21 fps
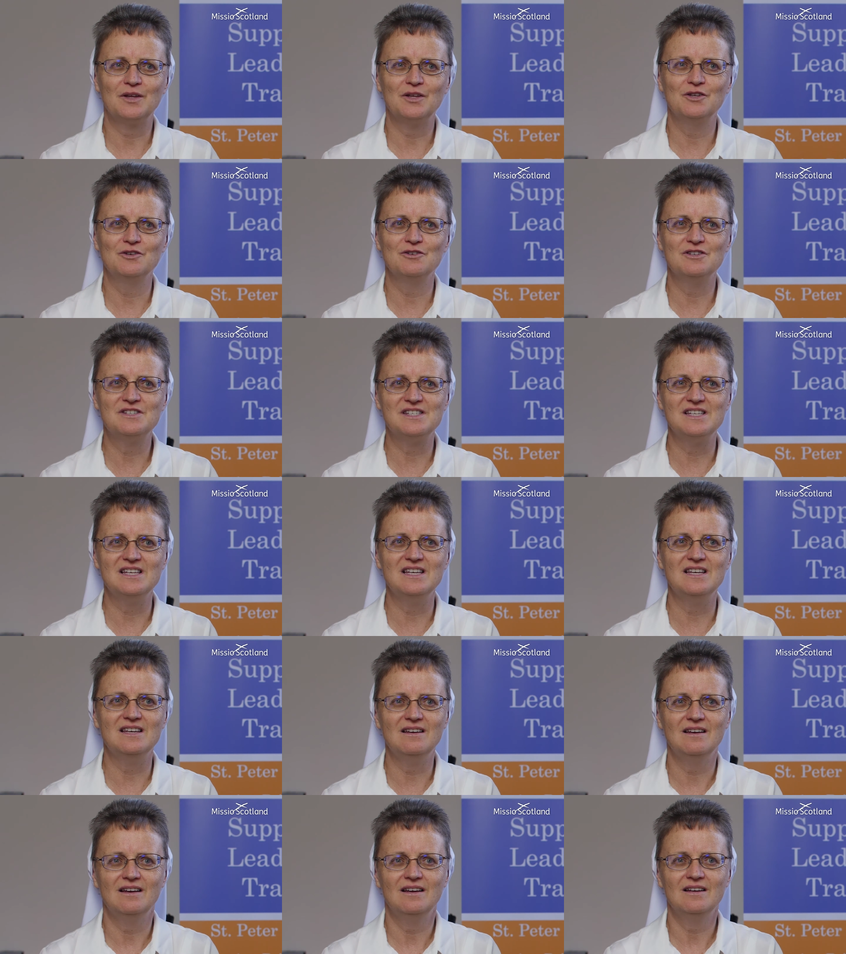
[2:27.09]
you
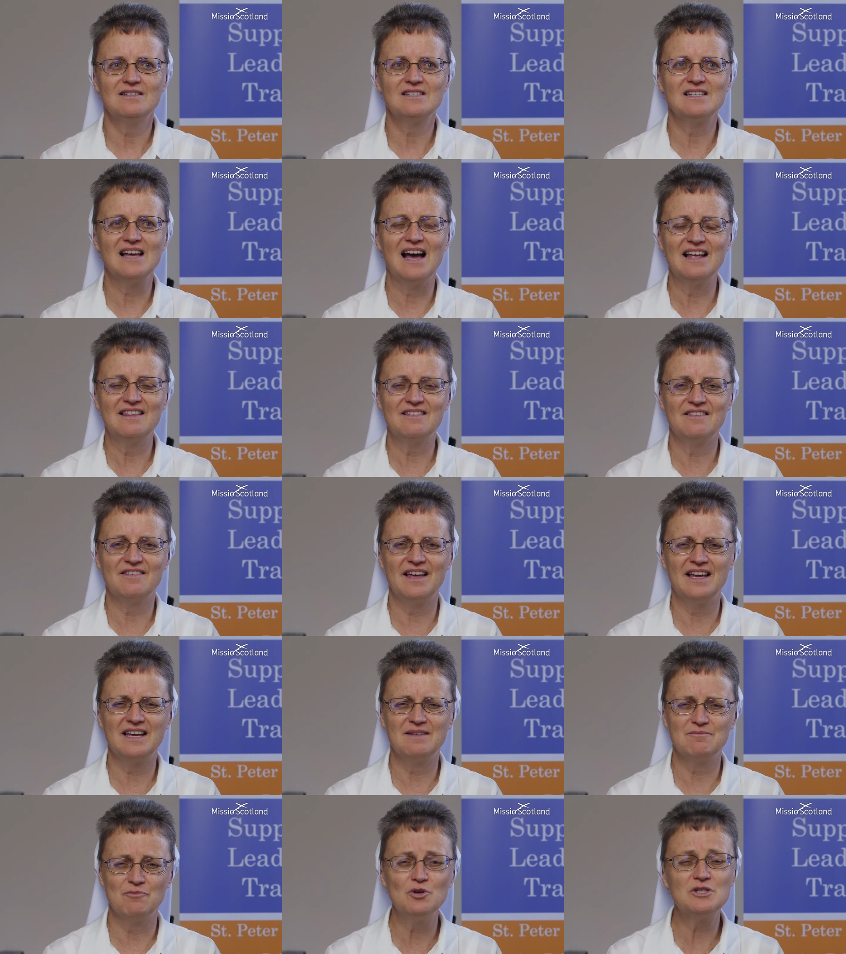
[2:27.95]
see sad
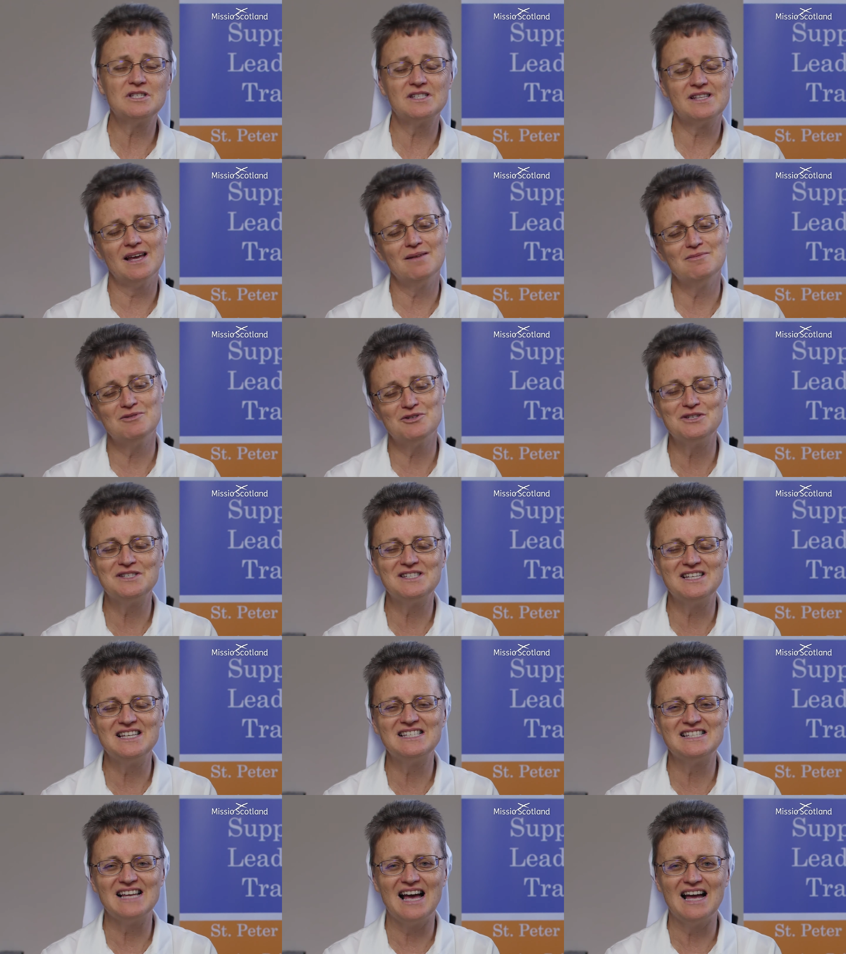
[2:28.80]
things, most times you
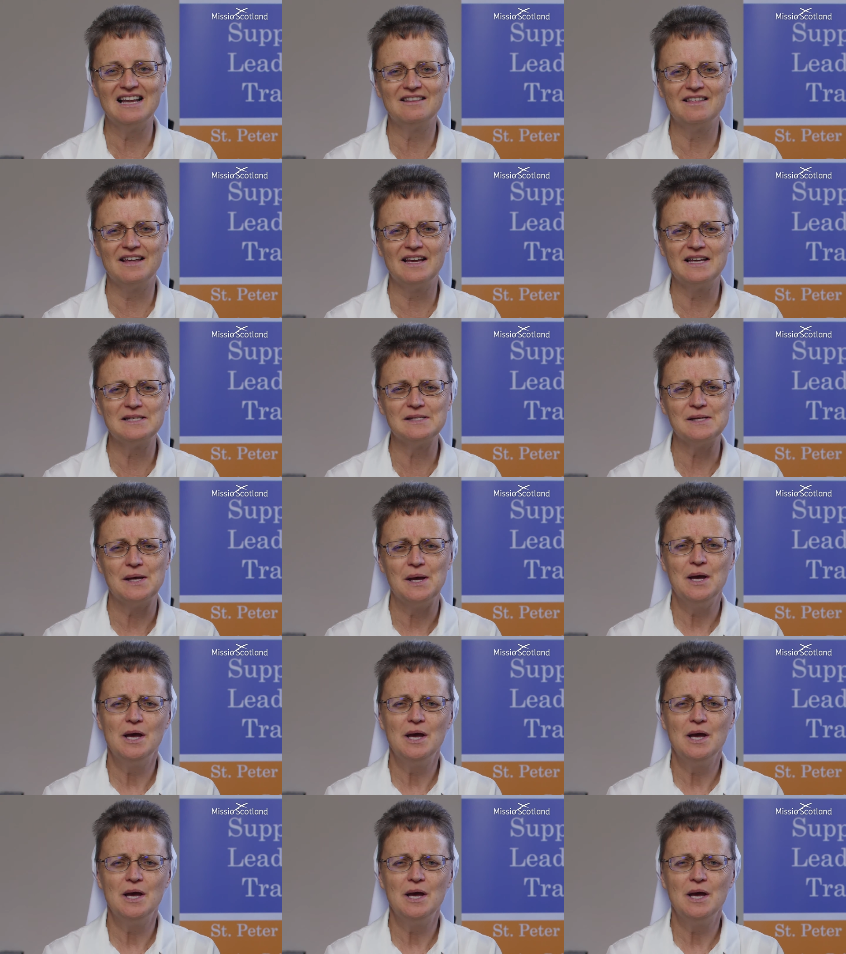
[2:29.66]
see sad things,